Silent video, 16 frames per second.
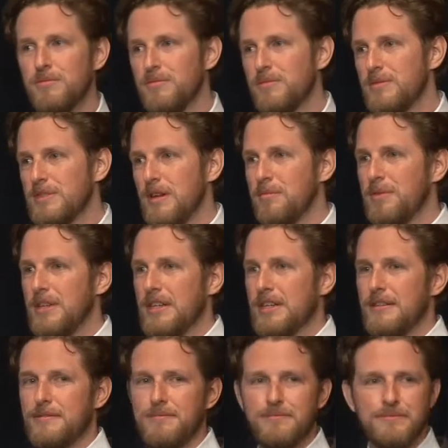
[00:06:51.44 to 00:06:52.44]

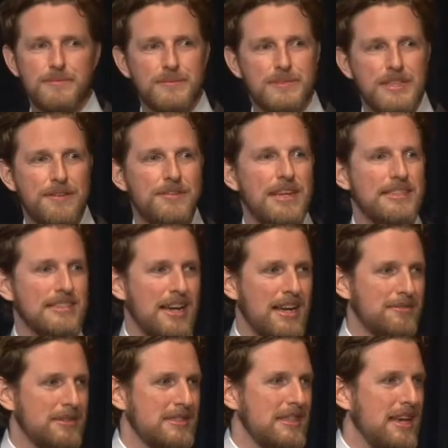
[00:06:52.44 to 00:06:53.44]
something seven, eight
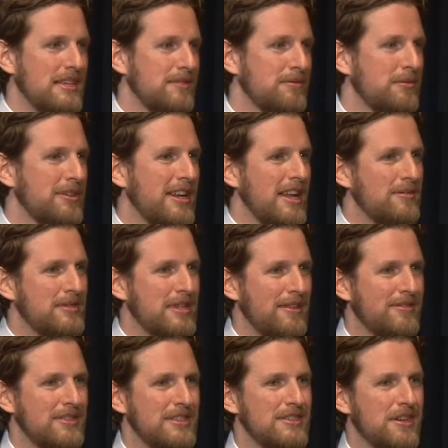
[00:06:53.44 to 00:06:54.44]
times the size of WordCamp San
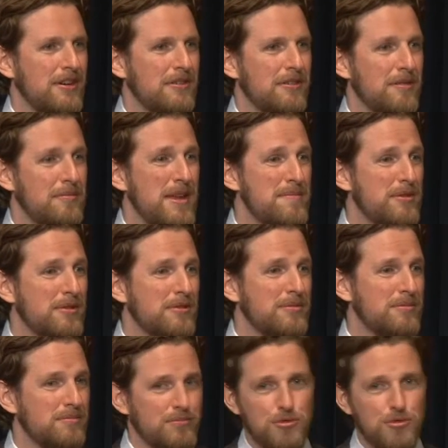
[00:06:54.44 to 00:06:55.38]
Francisco of people